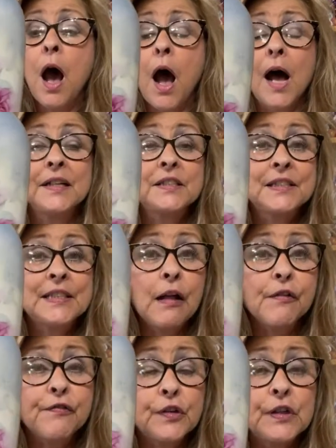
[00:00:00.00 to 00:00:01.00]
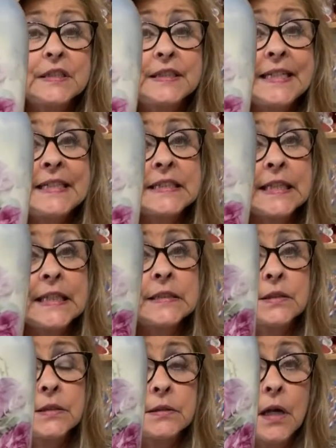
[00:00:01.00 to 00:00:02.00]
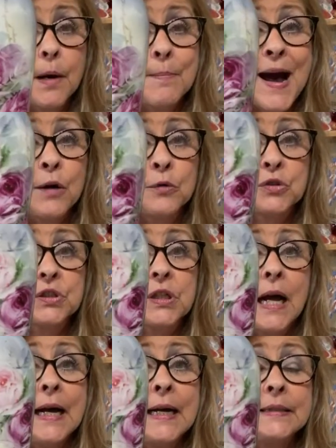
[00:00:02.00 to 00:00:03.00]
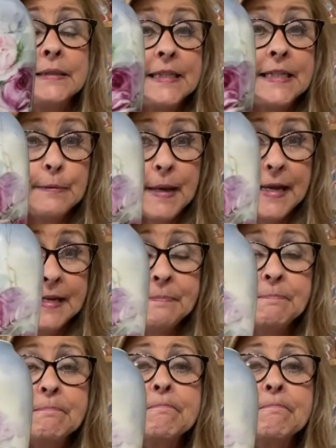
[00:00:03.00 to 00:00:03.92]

uh, sell for a decent amount on eBay.